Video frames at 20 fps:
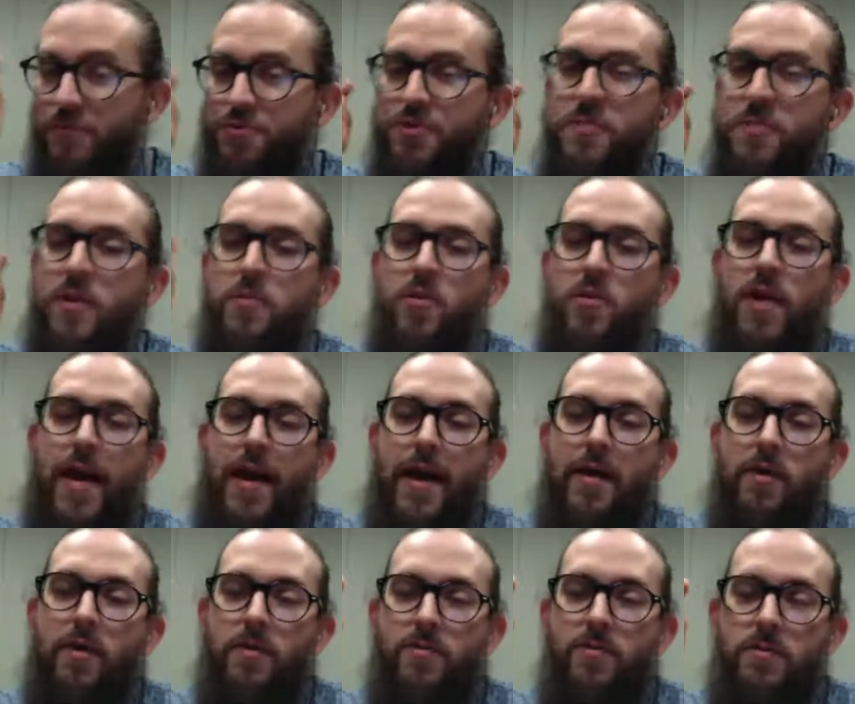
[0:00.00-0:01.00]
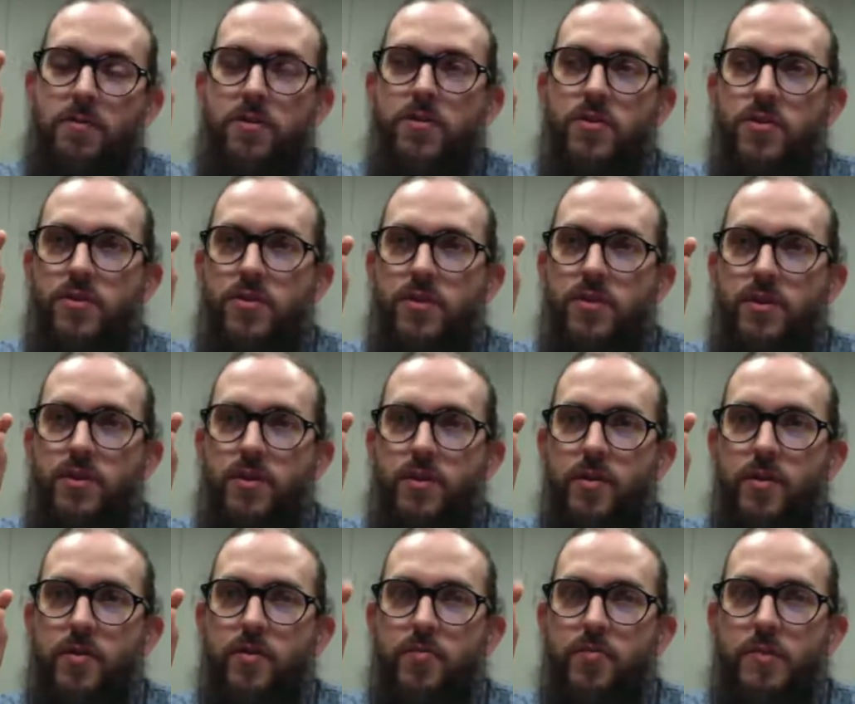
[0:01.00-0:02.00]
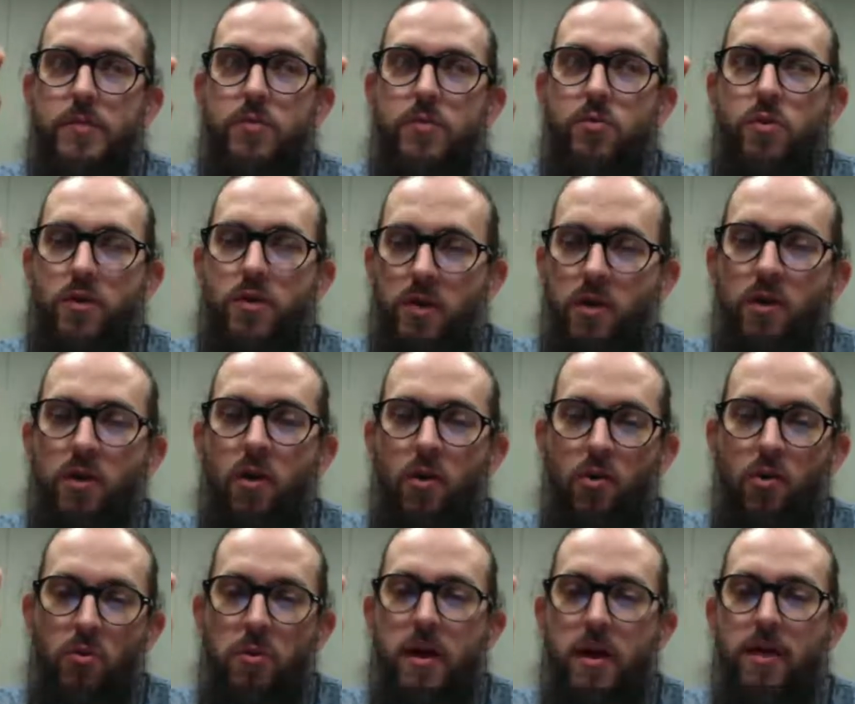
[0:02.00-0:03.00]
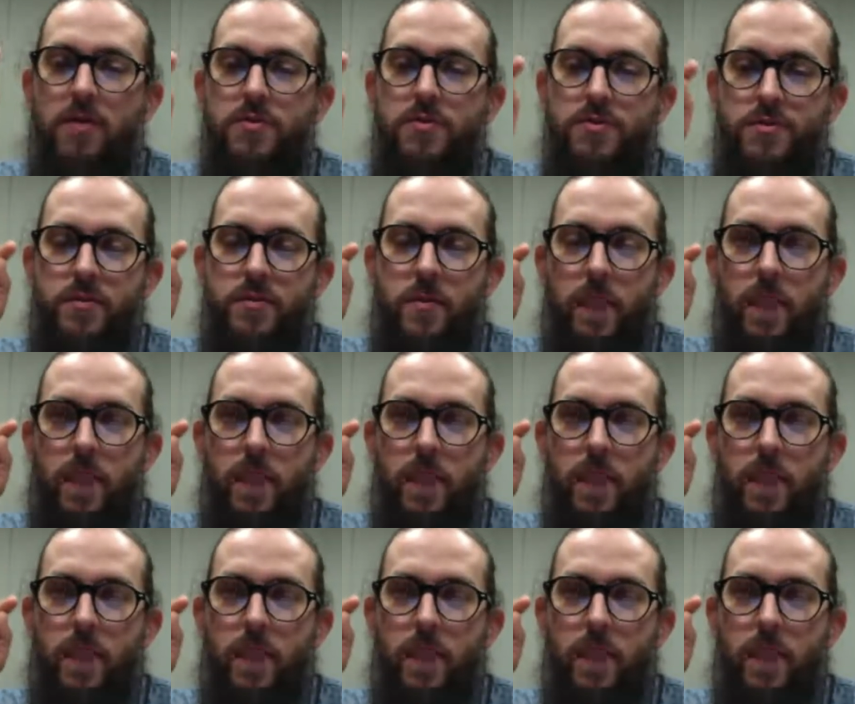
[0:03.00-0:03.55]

remember how people were gung-ho about